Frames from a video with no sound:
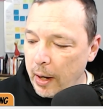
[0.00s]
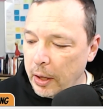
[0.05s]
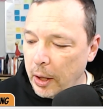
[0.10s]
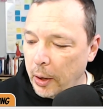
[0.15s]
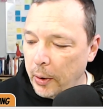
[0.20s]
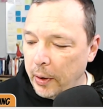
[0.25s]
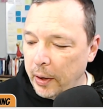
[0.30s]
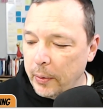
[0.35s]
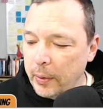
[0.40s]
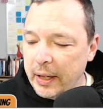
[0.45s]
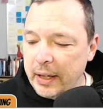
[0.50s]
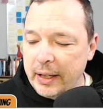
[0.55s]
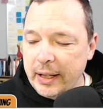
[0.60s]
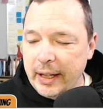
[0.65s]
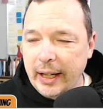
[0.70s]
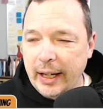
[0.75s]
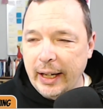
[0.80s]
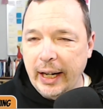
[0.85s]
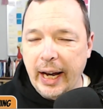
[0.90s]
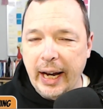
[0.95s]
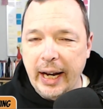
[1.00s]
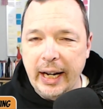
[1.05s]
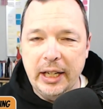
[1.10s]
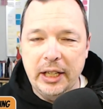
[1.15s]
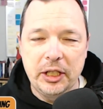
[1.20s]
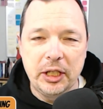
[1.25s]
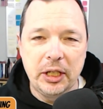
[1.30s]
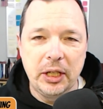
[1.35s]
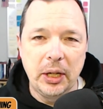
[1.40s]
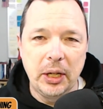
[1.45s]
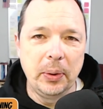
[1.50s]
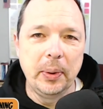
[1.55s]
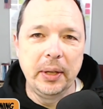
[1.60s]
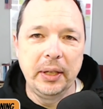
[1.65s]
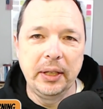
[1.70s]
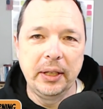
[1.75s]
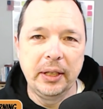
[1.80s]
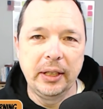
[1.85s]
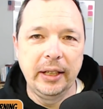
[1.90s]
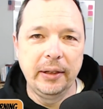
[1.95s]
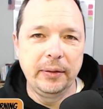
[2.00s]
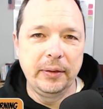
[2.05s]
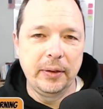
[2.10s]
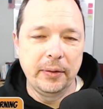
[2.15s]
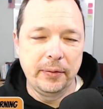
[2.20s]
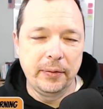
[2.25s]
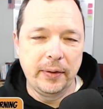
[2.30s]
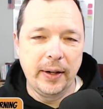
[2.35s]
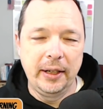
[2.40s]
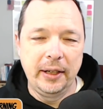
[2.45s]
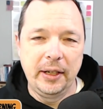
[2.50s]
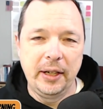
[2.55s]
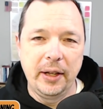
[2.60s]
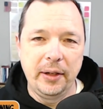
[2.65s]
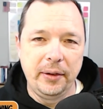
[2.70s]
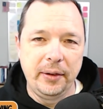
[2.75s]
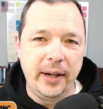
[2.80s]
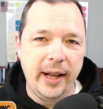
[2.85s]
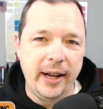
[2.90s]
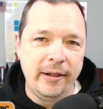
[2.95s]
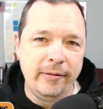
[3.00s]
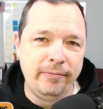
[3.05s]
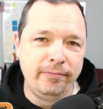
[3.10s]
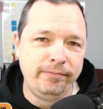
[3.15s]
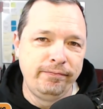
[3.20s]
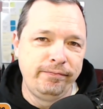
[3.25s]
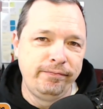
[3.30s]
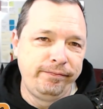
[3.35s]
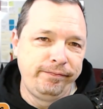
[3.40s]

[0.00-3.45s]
knowing when to engage and knowing when to live to fight another day.